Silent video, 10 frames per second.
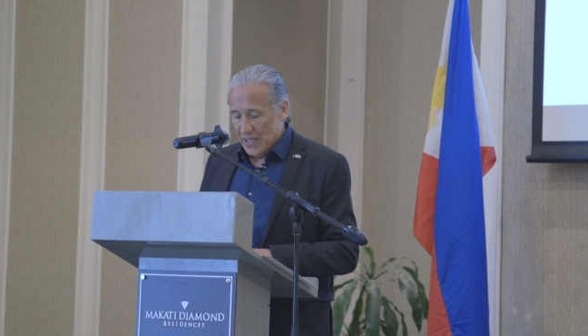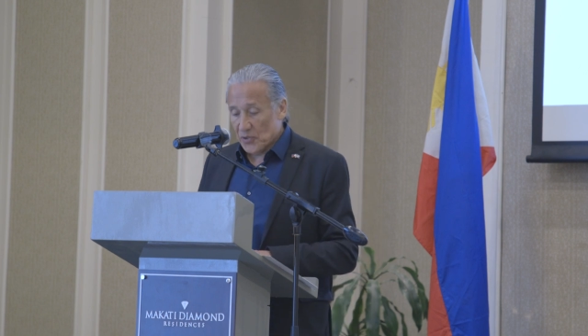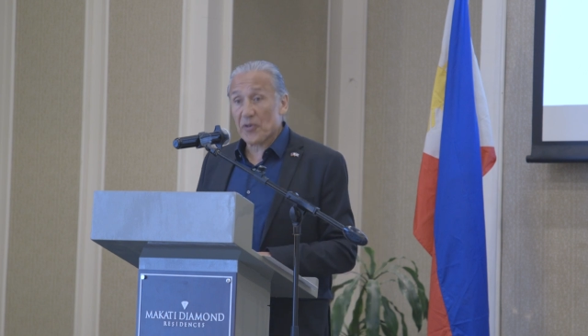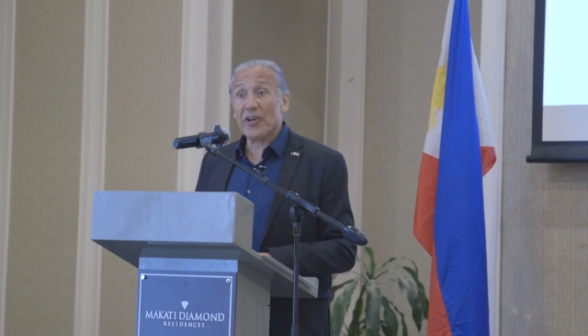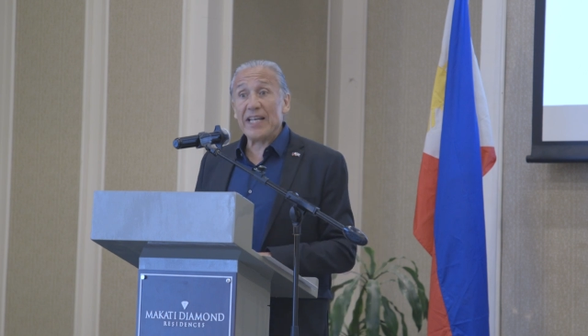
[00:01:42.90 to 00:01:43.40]

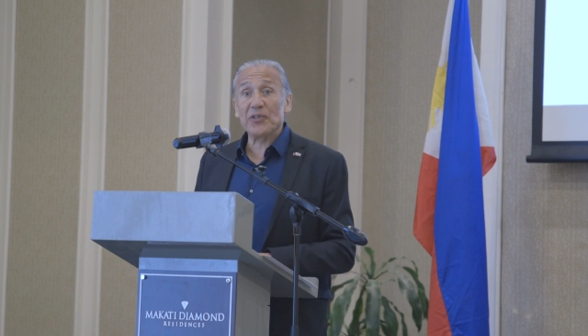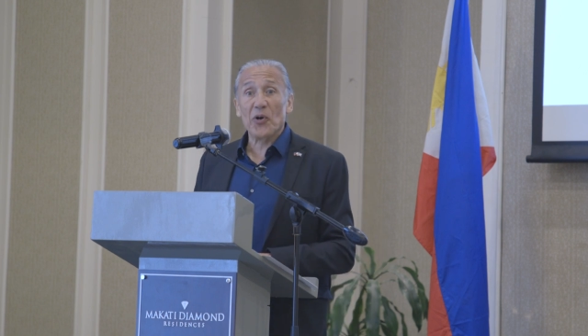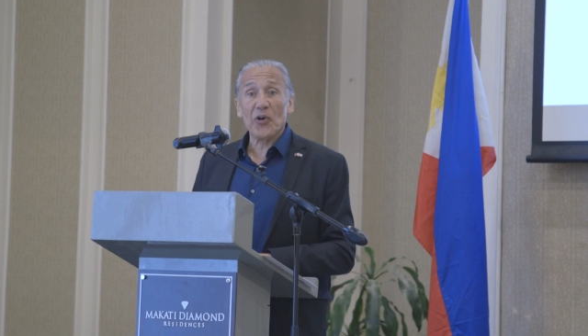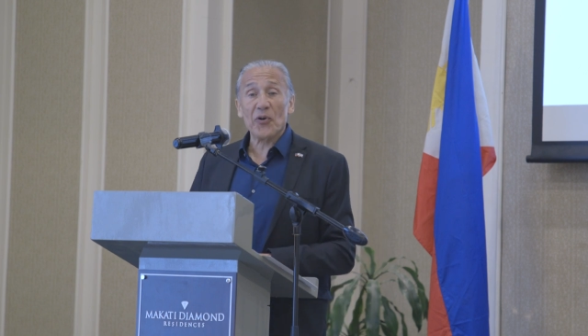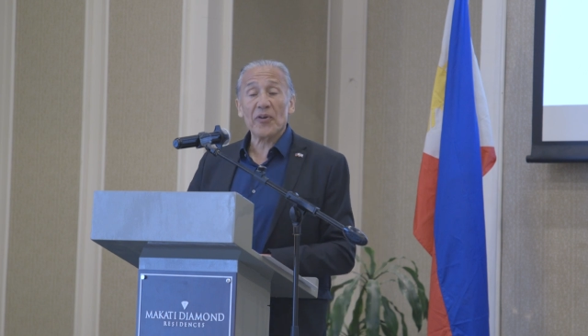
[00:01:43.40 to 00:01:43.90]
So great
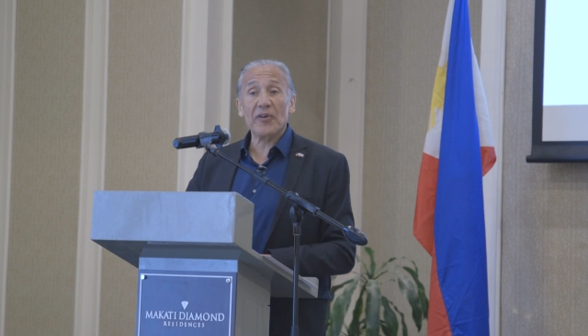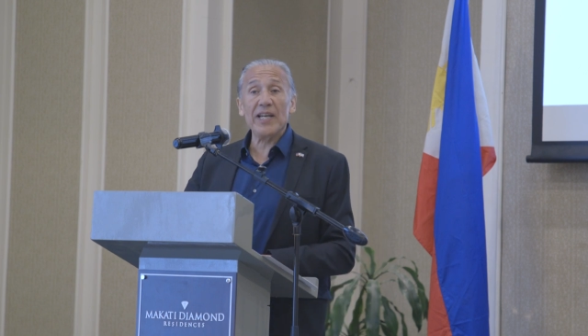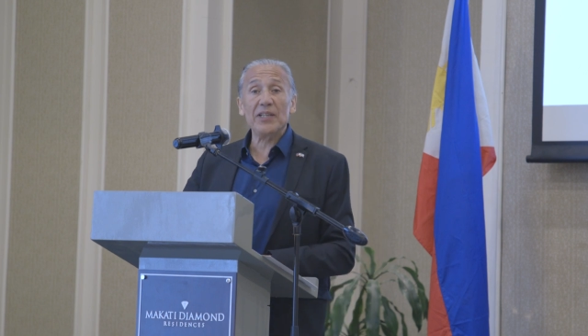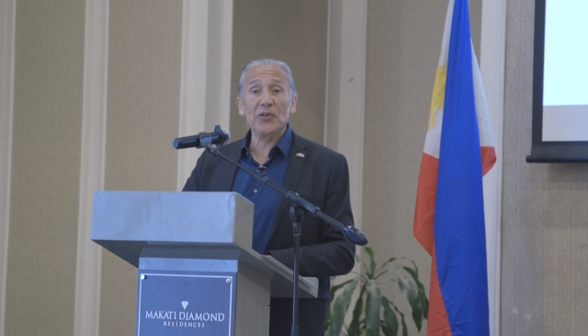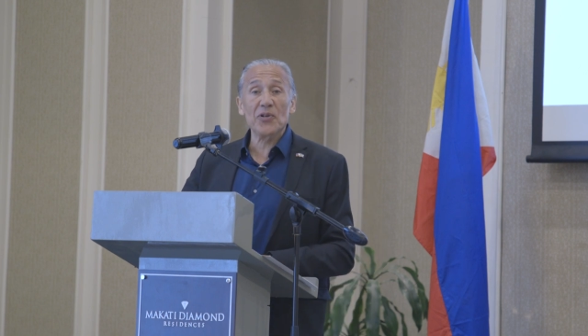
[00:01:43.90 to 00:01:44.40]

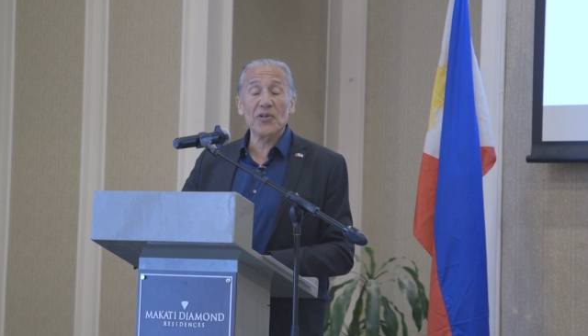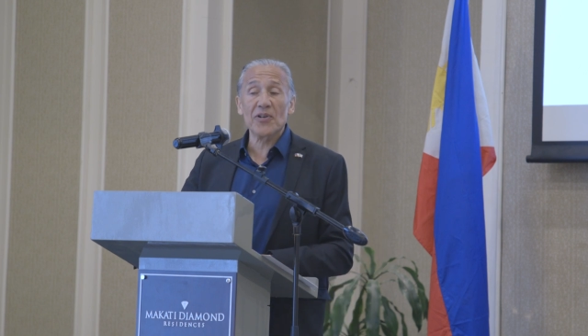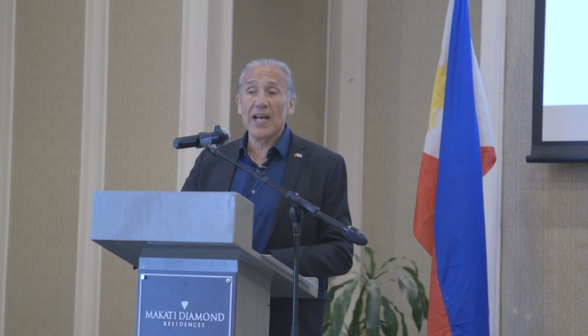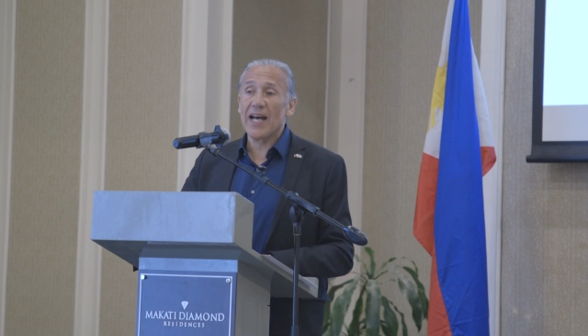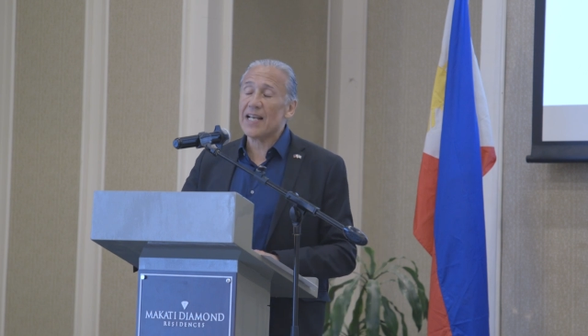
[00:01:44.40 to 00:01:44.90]

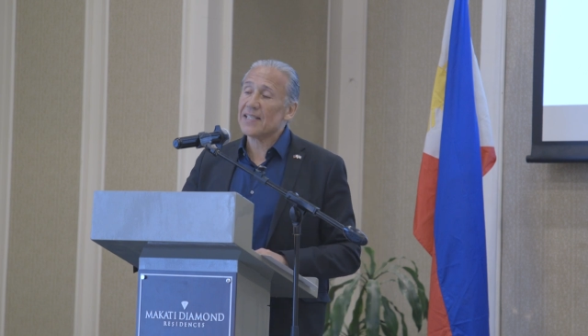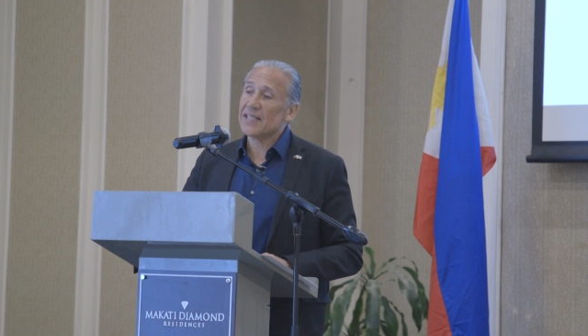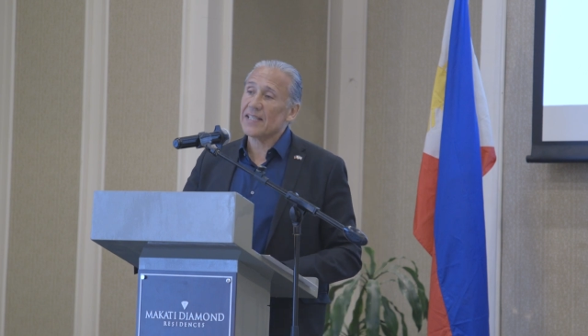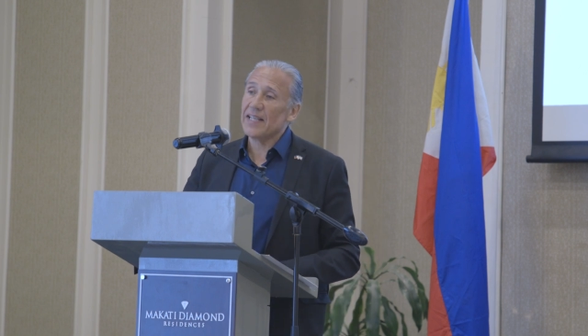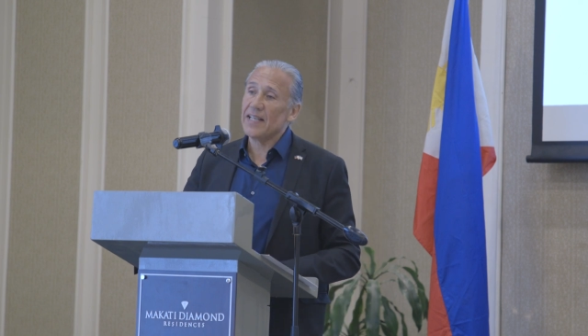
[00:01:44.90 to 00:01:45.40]
honor
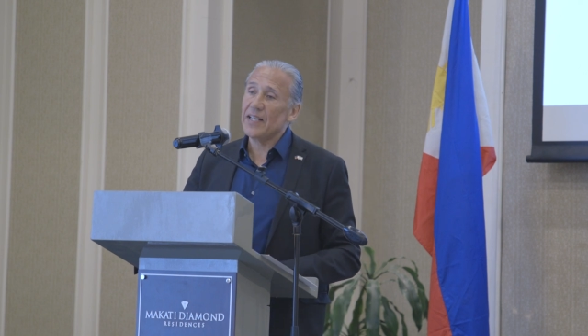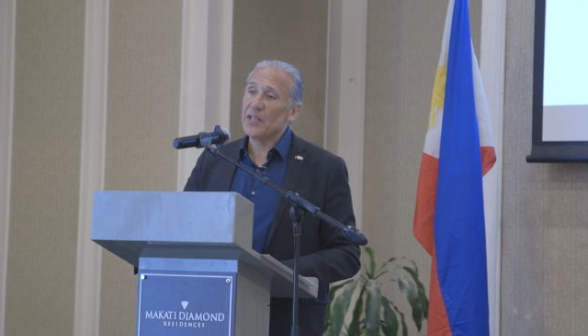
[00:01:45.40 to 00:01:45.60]
as a